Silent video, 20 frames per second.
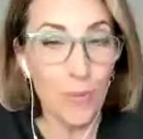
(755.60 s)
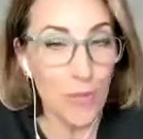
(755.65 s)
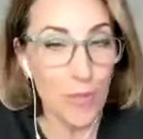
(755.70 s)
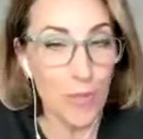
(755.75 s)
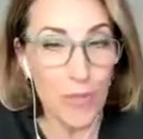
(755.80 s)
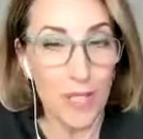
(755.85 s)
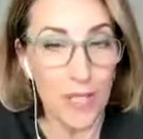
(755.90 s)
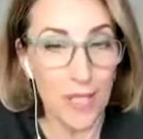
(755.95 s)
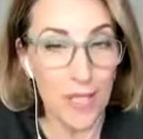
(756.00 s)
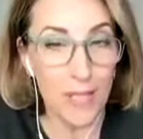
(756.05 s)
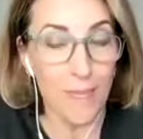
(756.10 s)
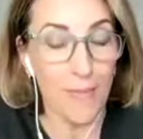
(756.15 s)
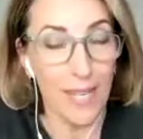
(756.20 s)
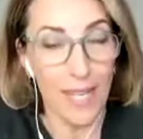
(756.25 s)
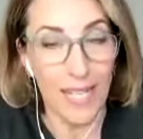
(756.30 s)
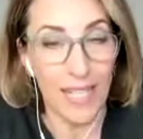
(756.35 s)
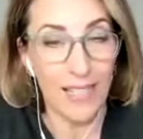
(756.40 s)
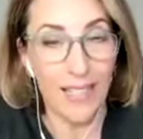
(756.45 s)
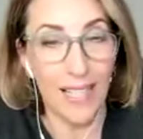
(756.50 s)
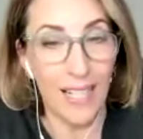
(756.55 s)
do this to
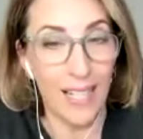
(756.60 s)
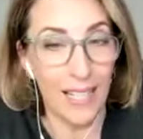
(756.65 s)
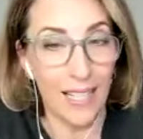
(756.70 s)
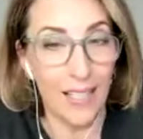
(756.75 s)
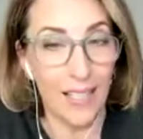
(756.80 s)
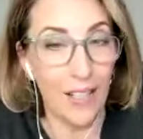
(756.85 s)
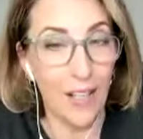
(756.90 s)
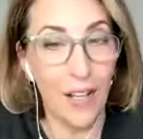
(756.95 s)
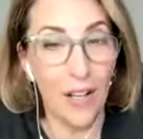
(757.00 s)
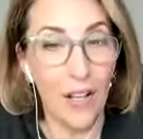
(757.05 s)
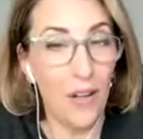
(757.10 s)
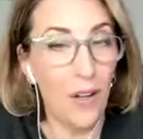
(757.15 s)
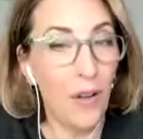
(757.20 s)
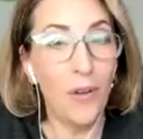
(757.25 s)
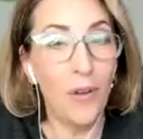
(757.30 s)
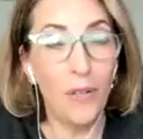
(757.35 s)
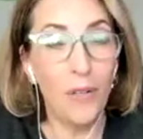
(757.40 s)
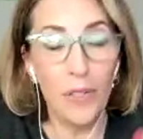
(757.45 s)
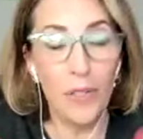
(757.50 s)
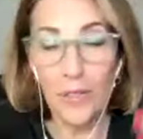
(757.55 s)
me, like,
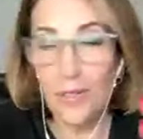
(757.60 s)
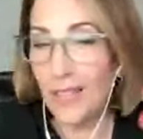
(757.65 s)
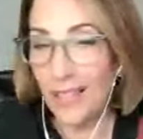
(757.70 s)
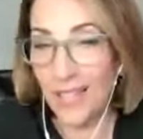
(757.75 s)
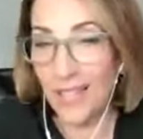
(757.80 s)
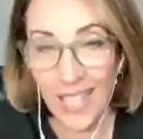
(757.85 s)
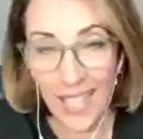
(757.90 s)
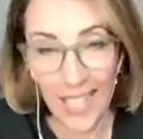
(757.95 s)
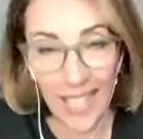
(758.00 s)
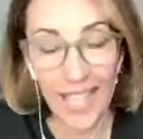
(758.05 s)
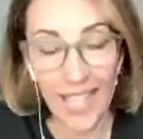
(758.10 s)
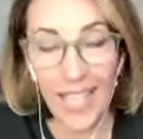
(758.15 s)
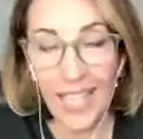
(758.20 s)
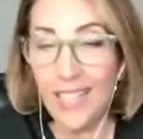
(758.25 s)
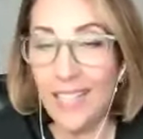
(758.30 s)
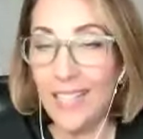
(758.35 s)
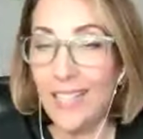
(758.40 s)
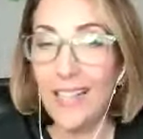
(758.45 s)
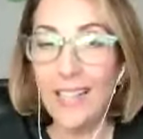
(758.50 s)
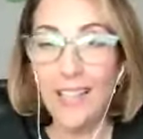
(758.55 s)
oh, you're
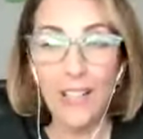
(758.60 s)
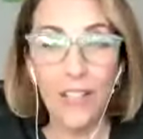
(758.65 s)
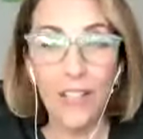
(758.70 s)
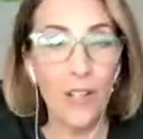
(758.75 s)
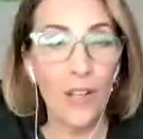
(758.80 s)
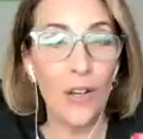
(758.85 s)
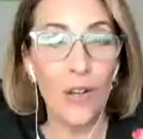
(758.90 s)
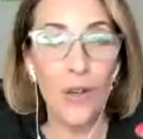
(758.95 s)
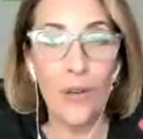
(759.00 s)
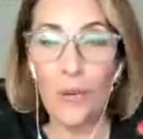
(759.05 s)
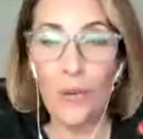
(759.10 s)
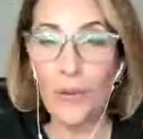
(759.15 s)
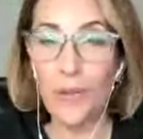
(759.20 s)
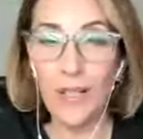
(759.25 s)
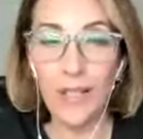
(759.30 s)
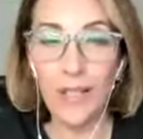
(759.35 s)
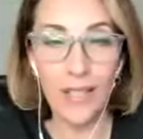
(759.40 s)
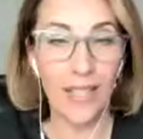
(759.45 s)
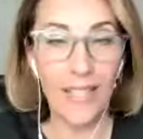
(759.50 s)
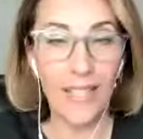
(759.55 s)
lucky, you know,
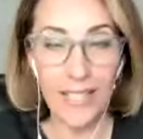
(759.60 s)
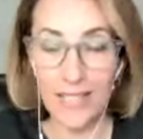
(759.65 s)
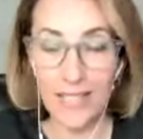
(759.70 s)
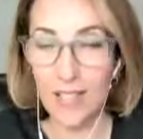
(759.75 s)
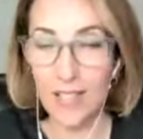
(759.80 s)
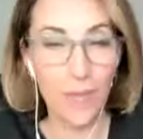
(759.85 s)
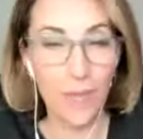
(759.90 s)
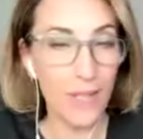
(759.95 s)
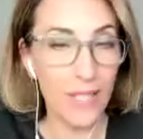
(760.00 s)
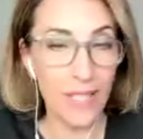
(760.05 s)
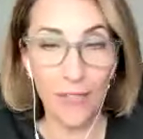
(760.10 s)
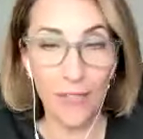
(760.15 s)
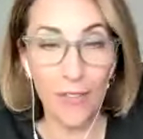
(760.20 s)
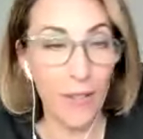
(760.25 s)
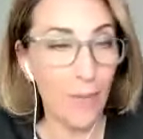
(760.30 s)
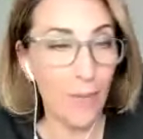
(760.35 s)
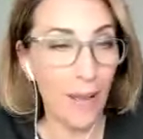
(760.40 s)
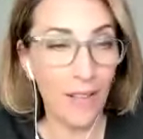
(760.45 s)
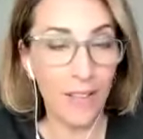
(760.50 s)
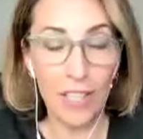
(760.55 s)
there's something
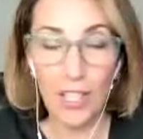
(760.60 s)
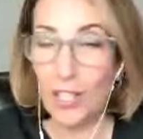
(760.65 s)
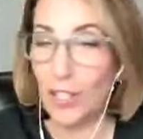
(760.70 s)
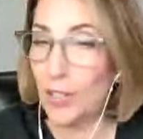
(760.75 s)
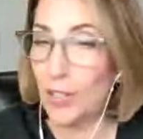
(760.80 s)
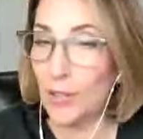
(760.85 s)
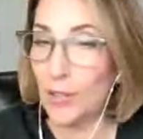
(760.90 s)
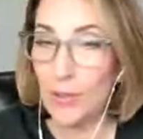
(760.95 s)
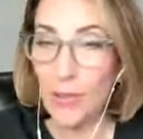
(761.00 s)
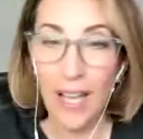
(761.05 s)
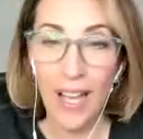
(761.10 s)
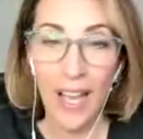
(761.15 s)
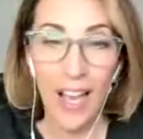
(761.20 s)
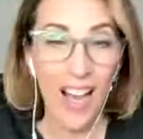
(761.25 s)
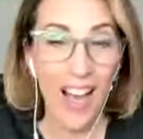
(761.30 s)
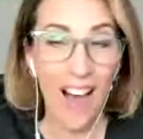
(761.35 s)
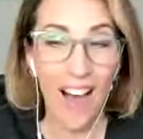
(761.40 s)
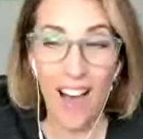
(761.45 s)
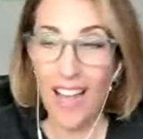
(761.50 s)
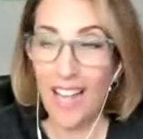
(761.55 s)
different about you.
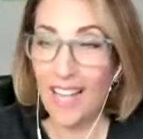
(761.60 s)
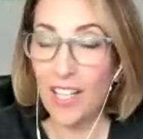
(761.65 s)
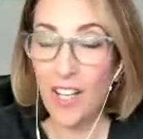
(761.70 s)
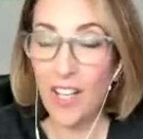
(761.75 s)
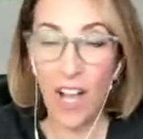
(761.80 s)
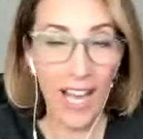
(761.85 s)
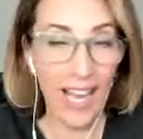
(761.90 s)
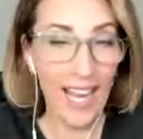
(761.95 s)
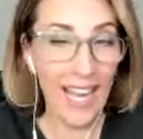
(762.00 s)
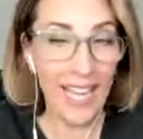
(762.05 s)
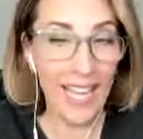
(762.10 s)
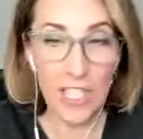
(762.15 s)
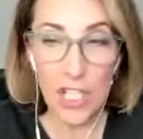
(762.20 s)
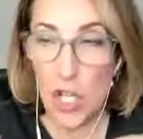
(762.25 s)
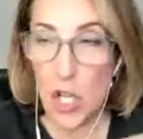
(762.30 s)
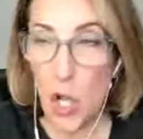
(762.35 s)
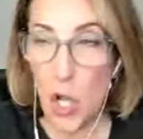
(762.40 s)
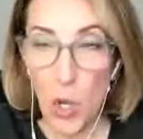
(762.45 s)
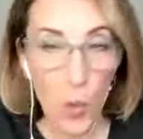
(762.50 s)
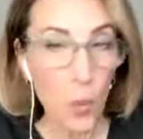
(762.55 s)
I had
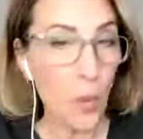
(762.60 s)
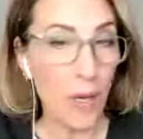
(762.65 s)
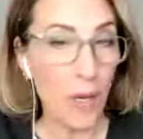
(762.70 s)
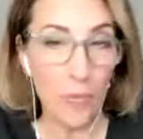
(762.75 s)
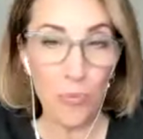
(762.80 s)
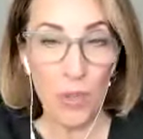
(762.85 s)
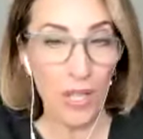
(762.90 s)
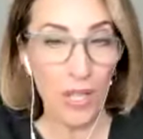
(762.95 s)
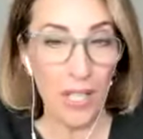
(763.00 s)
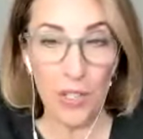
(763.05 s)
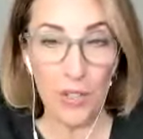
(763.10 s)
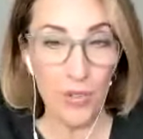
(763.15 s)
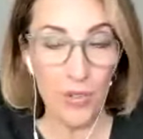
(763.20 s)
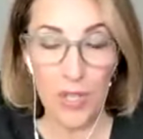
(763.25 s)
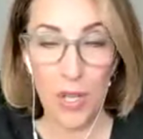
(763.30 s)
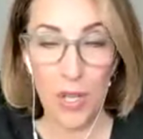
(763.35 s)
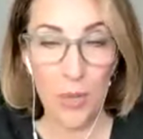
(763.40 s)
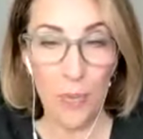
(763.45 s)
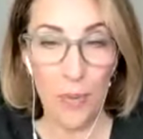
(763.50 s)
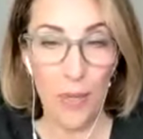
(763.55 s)
no one when I got
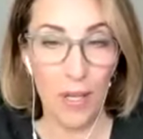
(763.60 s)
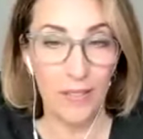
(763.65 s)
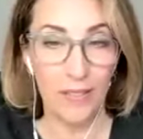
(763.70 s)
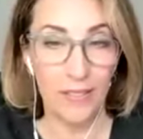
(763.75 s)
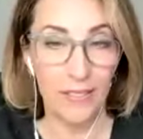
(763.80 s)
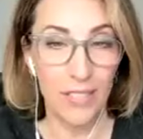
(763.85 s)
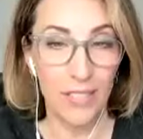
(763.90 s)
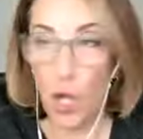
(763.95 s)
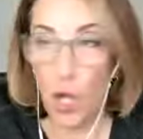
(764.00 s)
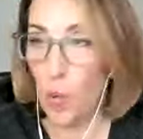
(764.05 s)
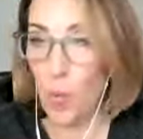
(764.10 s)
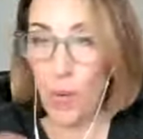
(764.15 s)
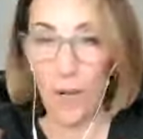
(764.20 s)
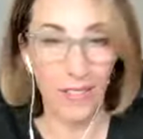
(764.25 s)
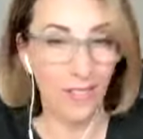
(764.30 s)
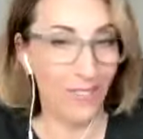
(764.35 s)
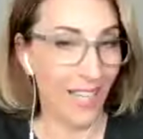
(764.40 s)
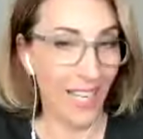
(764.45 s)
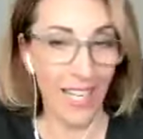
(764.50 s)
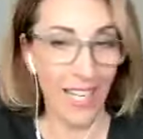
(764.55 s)
sober. No
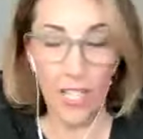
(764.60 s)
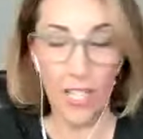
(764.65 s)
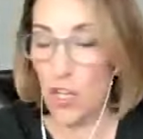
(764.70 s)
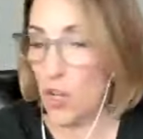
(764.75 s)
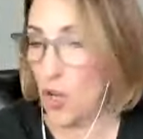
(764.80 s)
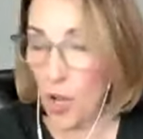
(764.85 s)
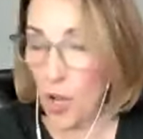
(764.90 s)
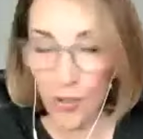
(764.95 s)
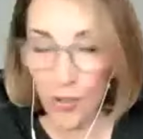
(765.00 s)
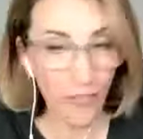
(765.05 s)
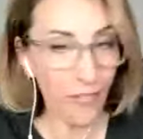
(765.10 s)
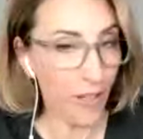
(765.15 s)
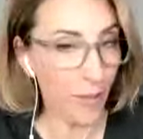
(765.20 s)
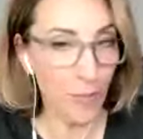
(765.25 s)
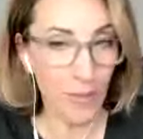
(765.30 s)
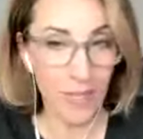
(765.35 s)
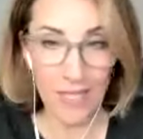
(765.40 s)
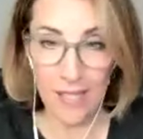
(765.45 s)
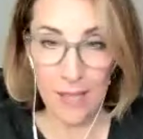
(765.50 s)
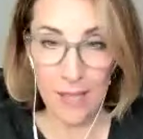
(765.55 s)
one. I had no
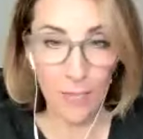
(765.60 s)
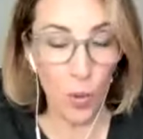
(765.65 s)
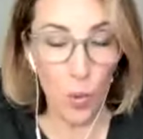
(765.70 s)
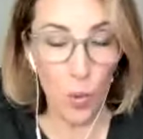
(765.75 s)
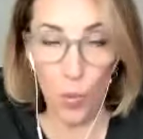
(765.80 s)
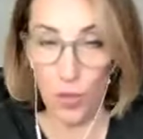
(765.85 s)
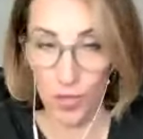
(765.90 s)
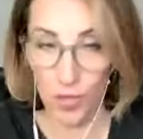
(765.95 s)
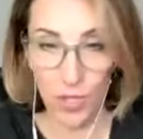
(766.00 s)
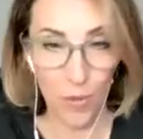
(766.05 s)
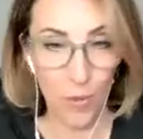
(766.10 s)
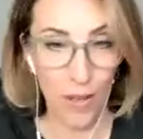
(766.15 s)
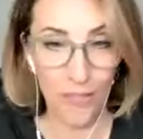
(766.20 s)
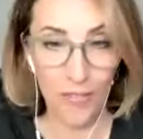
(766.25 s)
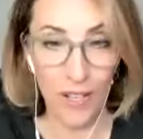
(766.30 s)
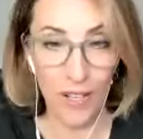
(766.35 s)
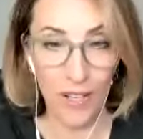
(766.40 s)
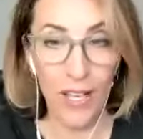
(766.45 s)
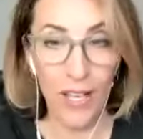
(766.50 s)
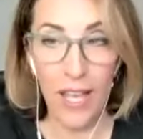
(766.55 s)
family support
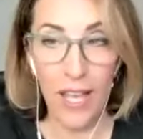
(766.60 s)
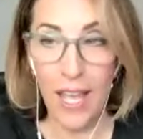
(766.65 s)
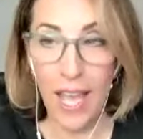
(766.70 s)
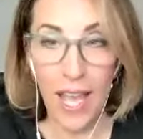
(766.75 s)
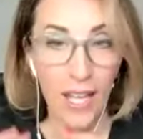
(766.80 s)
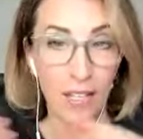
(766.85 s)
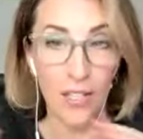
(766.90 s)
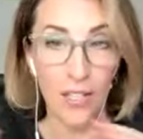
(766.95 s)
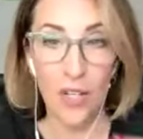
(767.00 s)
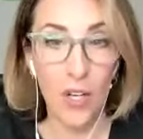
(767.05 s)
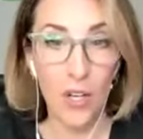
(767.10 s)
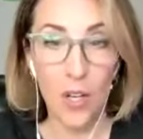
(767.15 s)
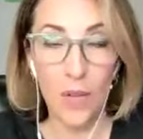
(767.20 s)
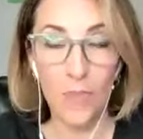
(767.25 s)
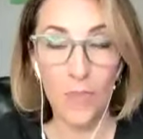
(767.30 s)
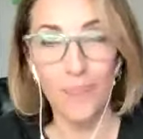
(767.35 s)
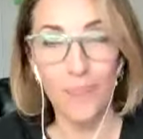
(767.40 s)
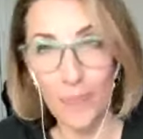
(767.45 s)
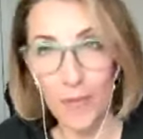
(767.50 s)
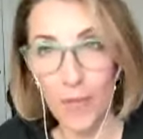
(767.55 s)
whatsoever. And
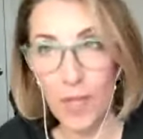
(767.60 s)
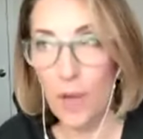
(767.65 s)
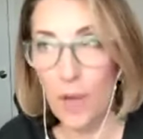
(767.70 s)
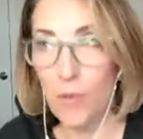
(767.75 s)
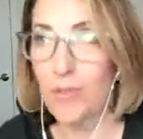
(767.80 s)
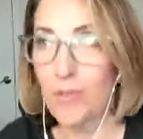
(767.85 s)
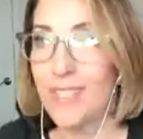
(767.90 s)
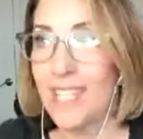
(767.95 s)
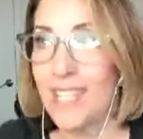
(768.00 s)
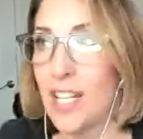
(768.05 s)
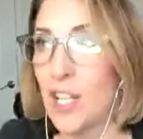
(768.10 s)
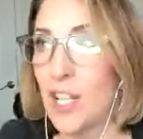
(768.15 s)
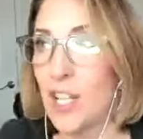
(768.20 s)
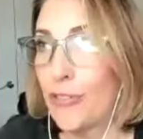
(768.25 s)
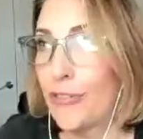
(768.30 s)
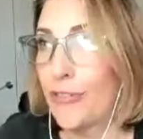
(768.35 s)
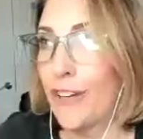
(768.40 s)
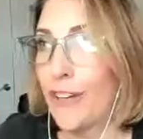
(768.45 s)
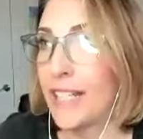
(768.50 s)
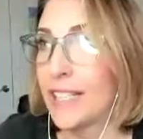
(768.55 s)
I want to say no
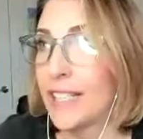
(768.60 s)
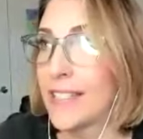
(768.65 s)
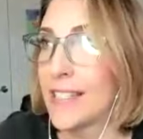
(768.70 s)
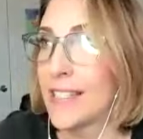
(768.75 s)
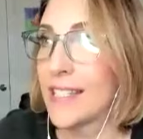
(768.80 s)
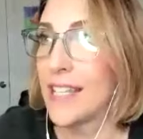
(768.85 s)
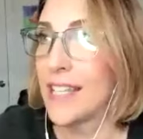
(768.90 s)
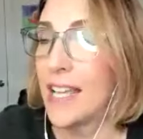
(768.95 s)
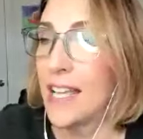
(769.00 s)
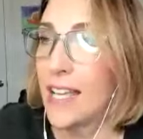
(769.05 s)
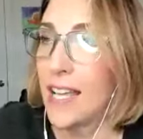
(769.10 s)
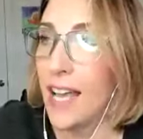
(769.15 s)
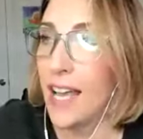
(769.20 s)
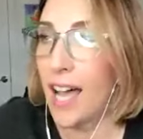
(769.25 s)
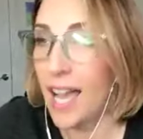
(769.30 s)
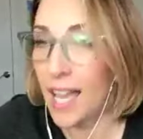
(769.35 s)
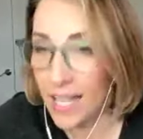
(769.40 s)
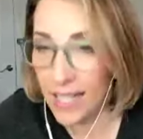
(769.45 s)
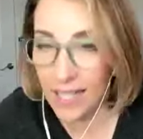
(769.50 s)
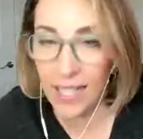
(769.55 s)
friends.
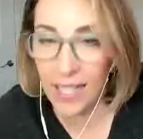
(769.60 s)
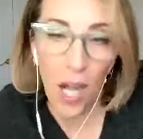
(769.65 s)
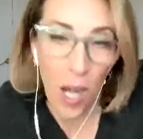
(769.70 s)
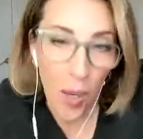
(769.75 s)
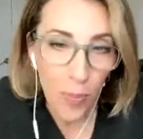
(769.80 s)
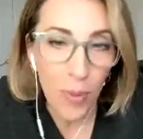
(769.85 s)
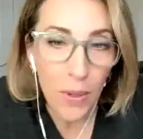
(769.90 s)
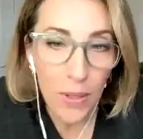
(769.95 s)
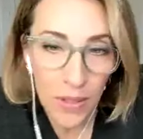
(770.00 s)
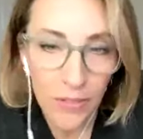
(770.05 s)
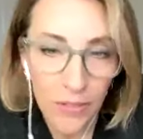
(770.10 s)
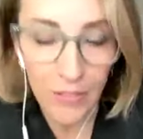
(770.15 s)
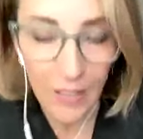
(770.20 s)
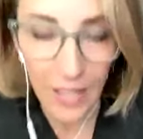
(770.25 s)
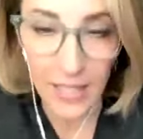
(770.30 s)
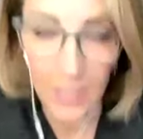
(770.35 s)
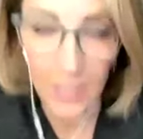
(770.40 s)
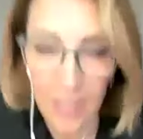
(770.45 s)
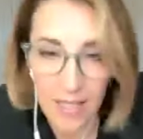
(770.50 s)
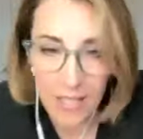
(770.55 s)
I had a couple of
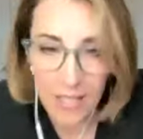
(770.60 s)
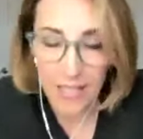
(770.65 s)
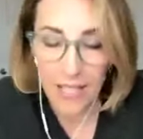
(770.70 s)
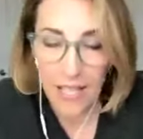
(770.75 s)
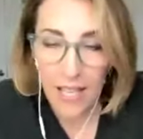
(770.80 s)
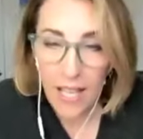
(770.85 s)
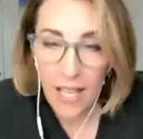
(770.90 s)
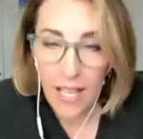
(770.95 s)
friends.